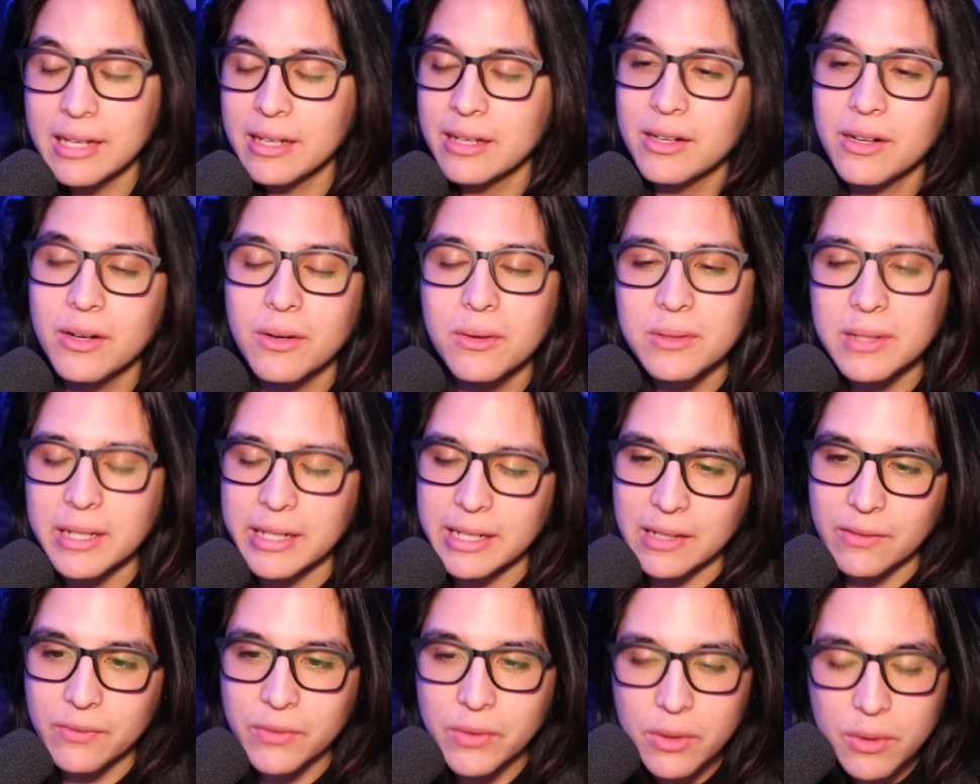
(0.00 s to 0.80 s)
You know,
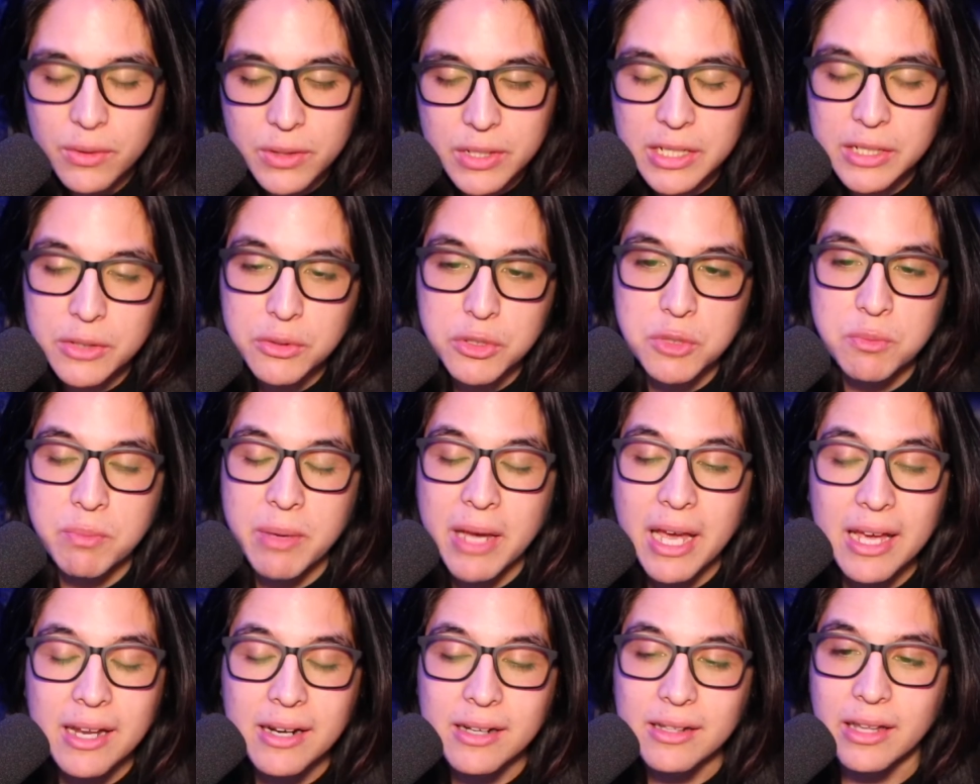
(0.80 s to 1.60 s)
like, if you're a teacher's
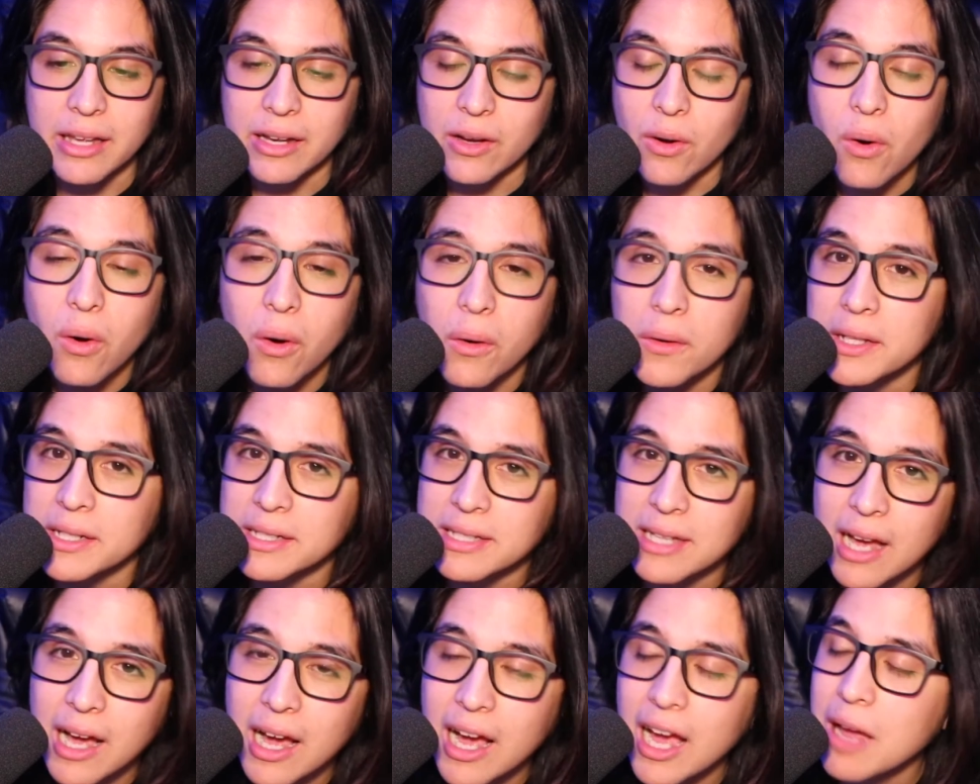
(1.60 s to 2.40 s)
pet like all the
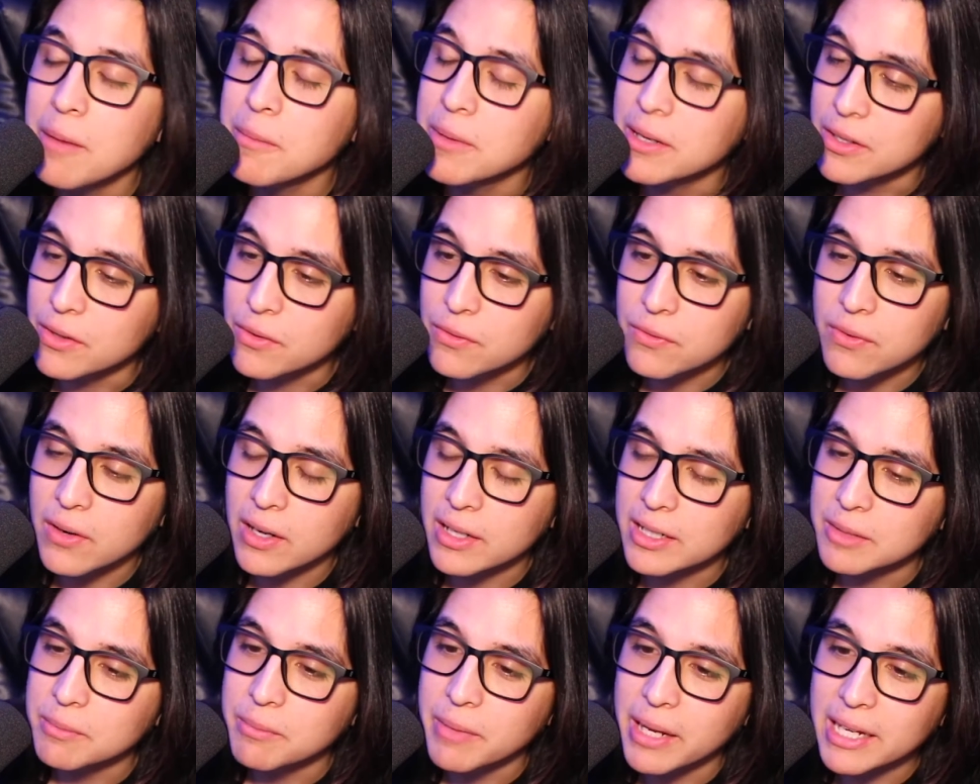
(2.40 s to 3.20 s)
time and you're
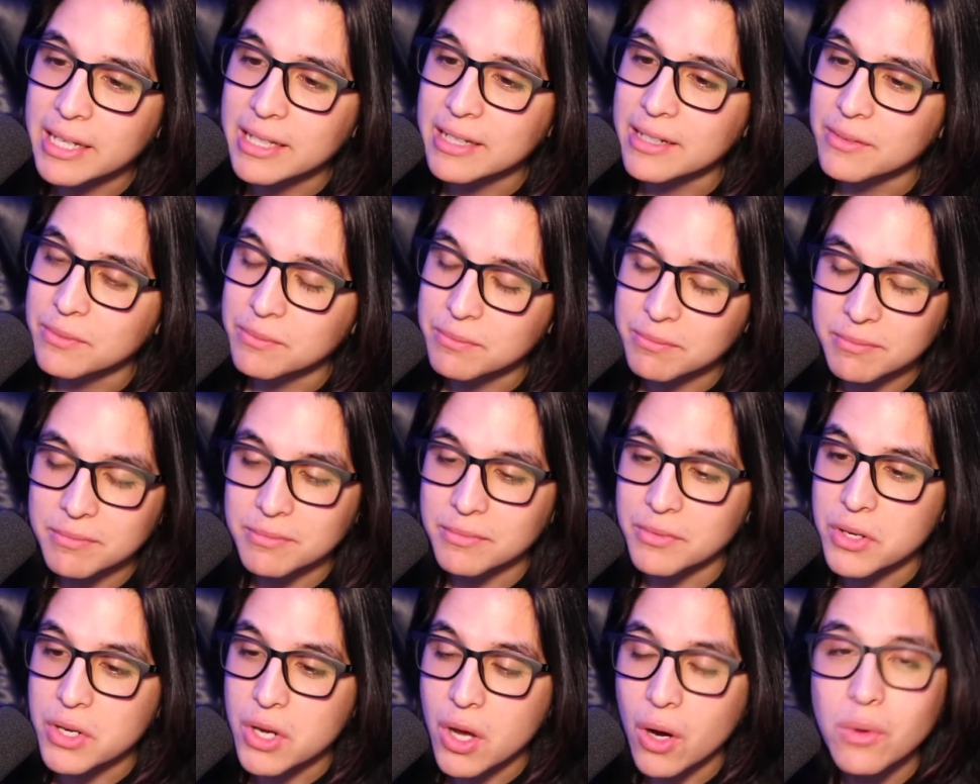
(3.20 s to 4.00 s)
fucking making it
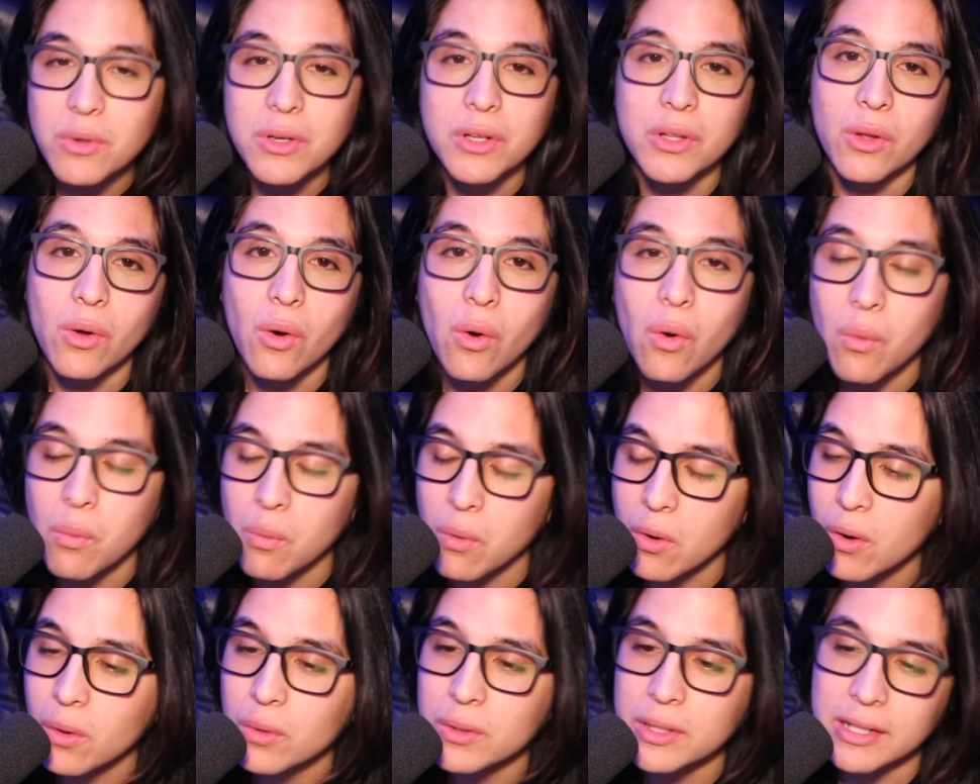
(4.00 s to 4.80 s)
known to the whole
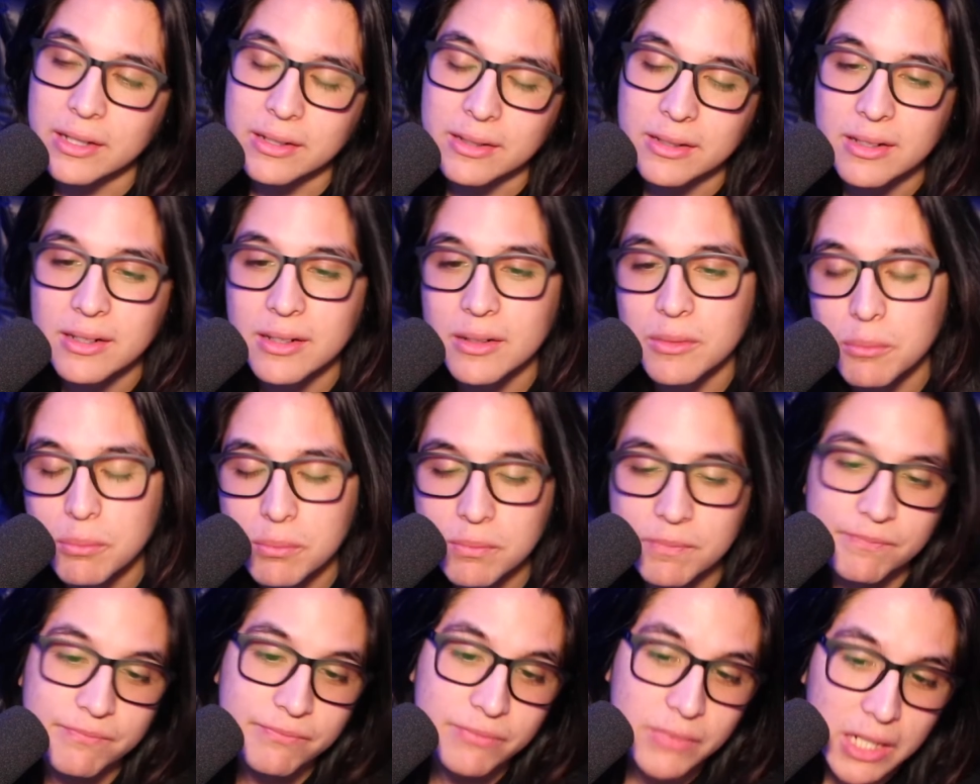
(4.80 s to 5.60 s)
world, then, you know,
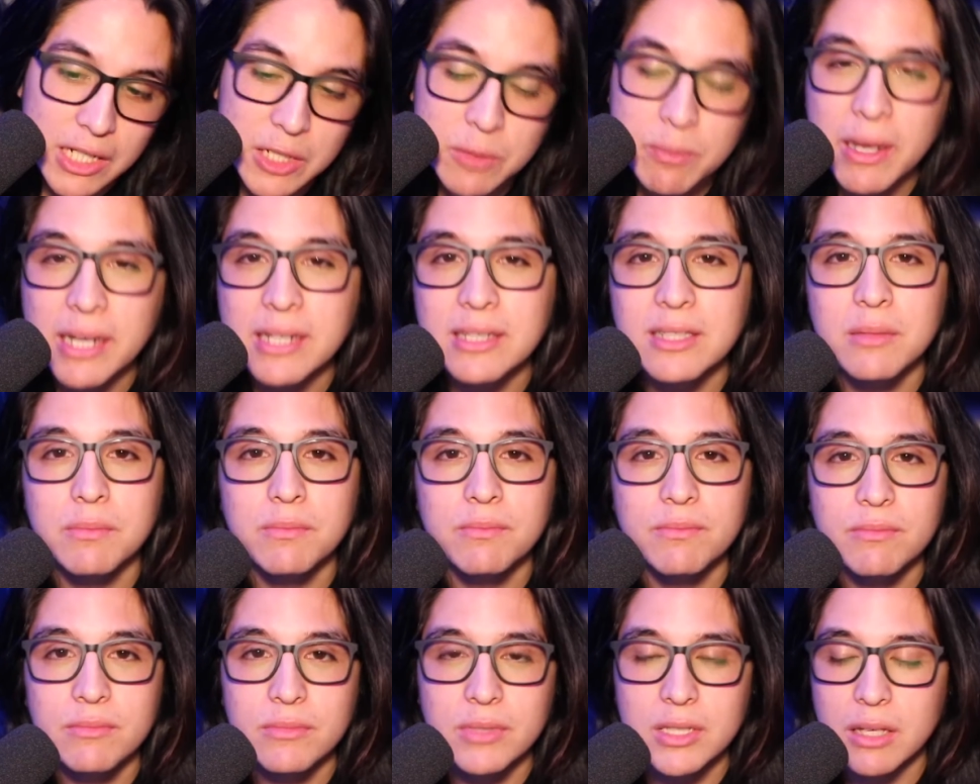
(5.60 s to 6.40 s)
expect
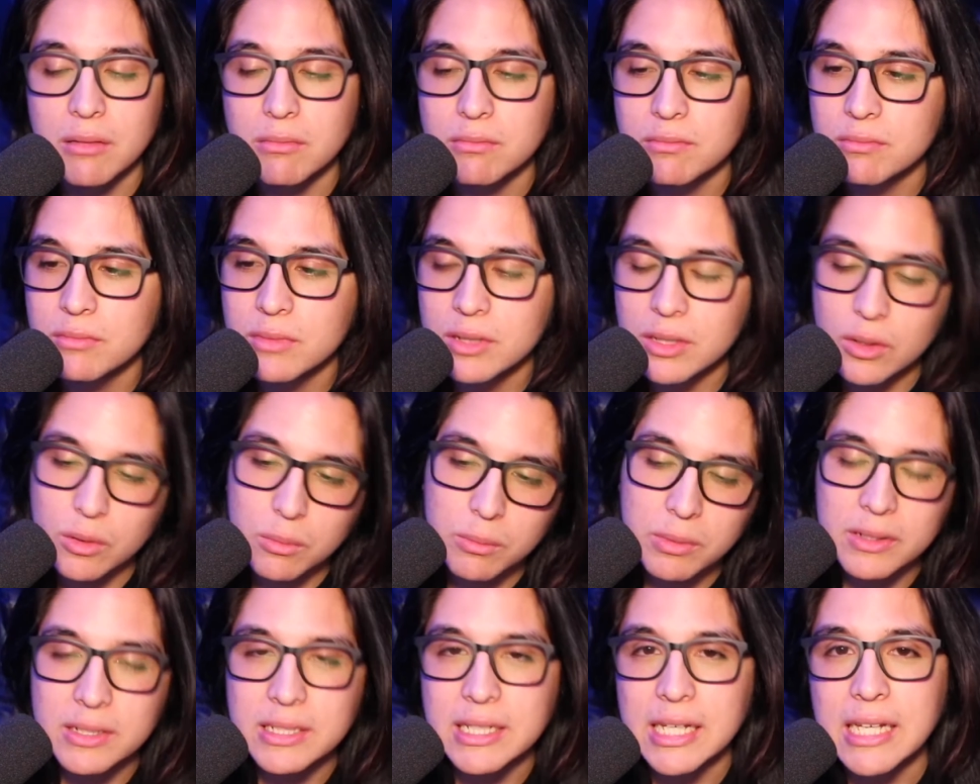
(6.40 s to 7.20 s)
some some a little
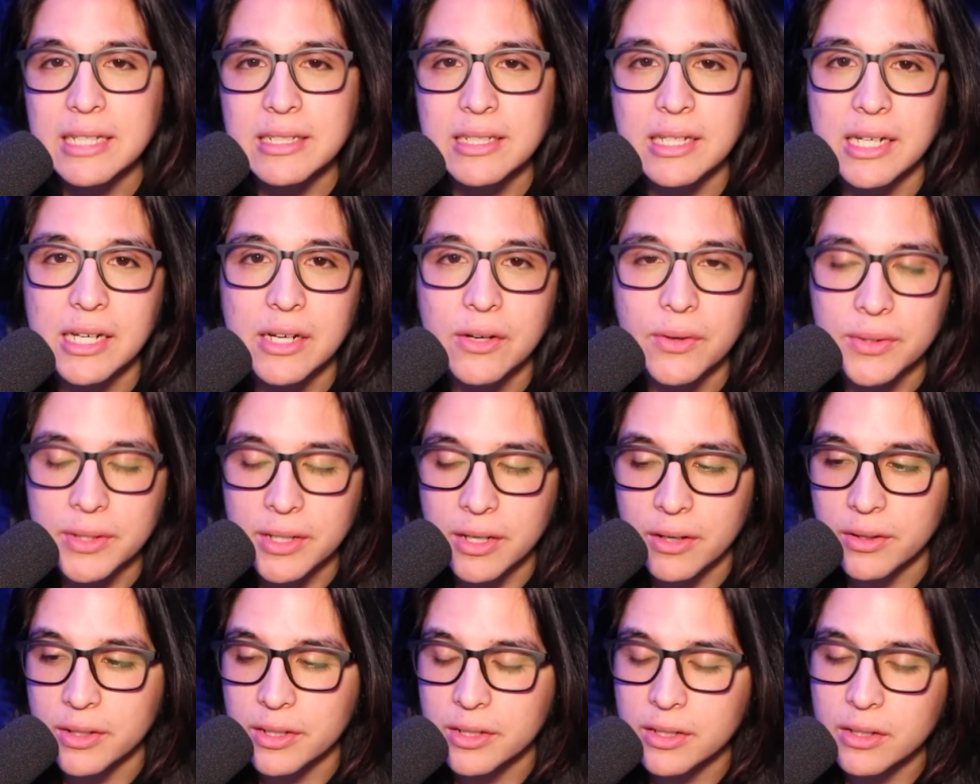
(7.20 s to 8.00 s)
bit of teasing here and
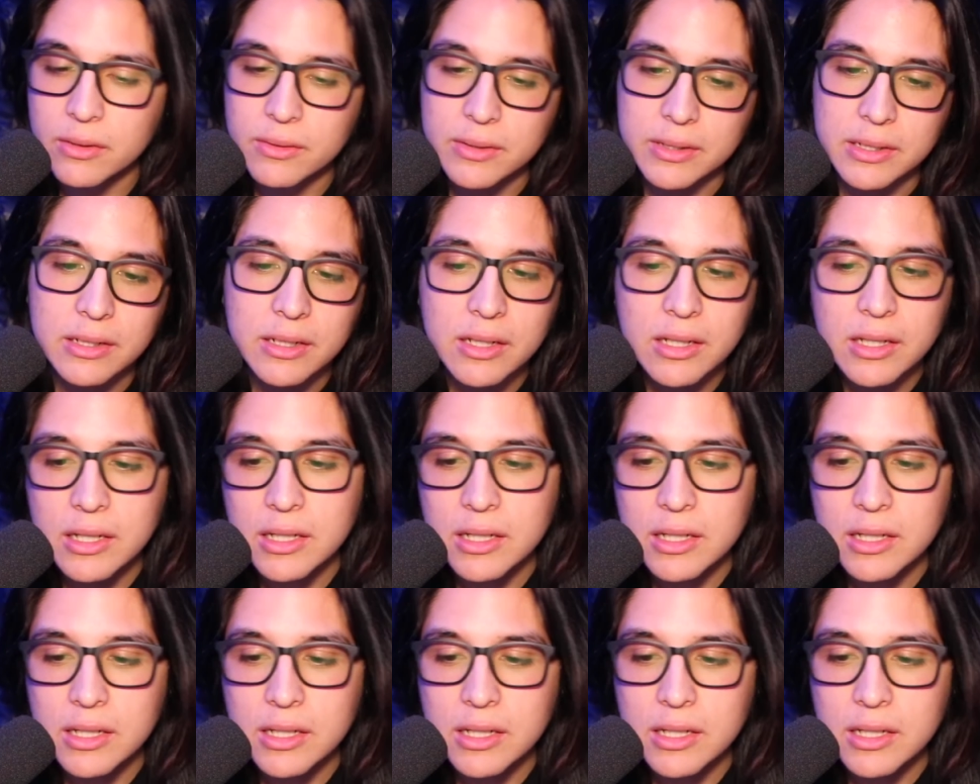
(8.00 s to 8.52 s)
there, you know. And